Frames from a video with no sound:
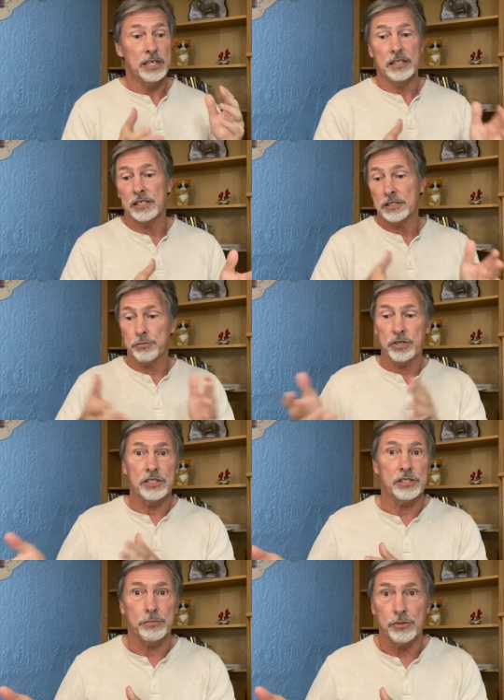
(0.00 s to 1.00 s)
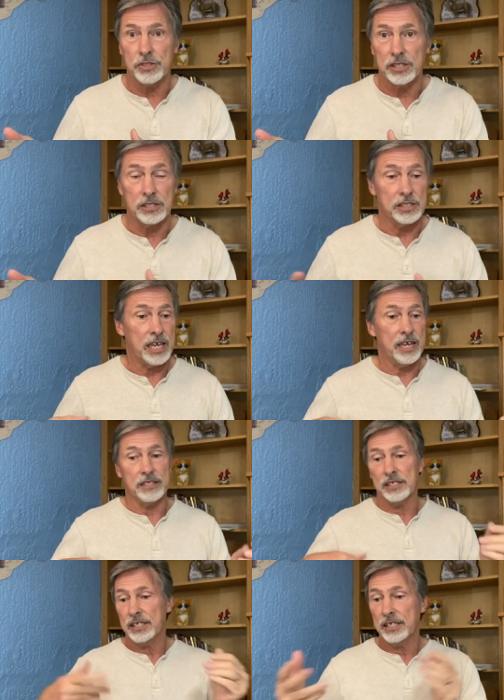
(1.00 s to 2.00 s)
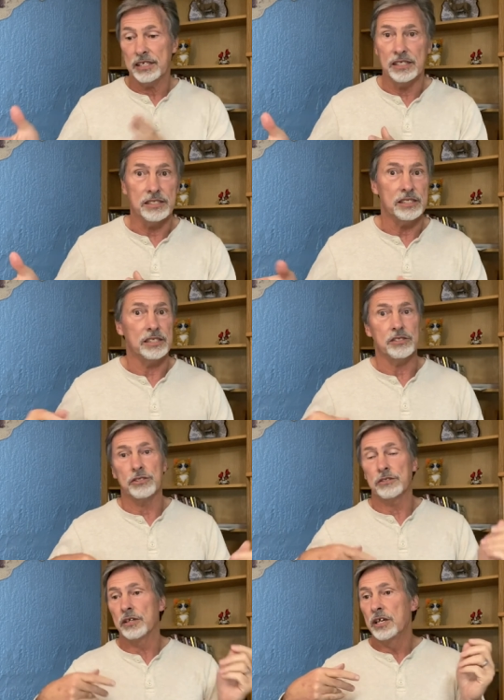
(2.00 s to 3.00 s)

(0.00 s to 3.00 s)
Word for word: that's predisposing this cat to kidney disease to